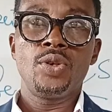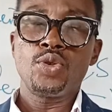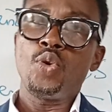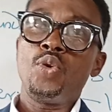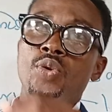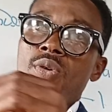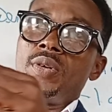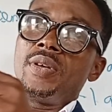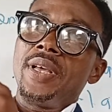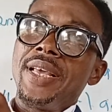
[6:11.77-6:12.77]
So
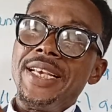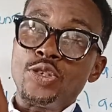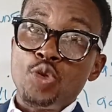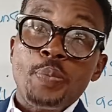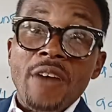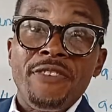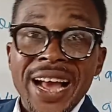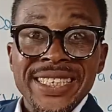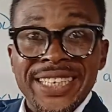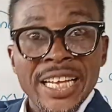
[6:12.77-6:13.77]
he
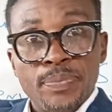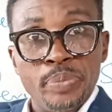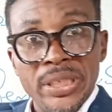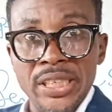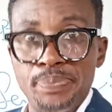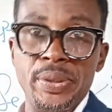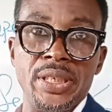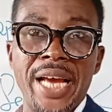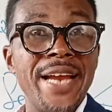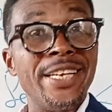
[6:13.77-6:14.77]
supervised that
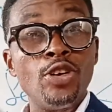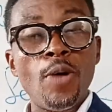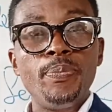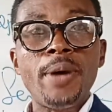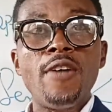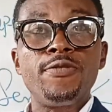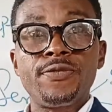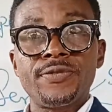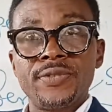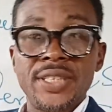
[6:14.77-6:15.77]
PCP and a number of
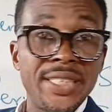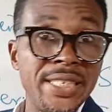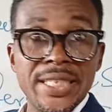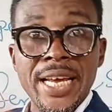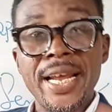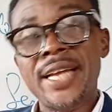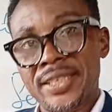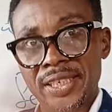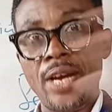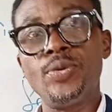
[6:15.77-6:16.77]
things like
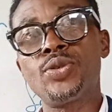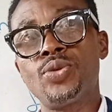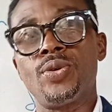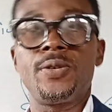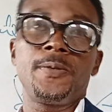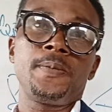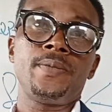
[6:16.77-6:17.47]
that we saw.